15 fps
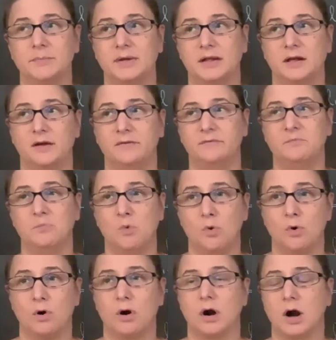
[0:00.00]
bit of
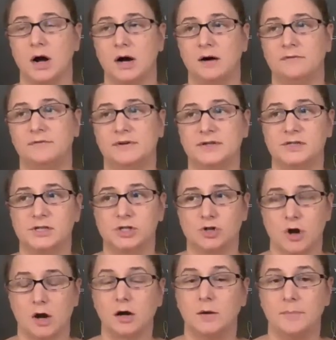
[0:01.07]
more of a
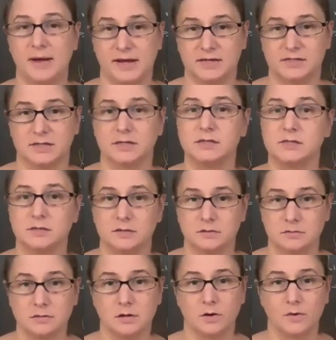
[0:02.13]
stronger basis,
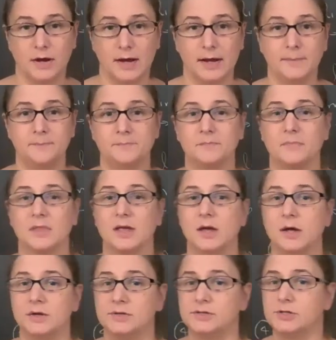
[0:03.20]
okay?
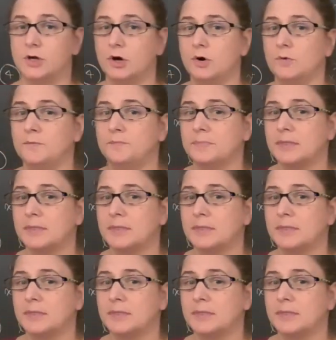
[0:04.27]
So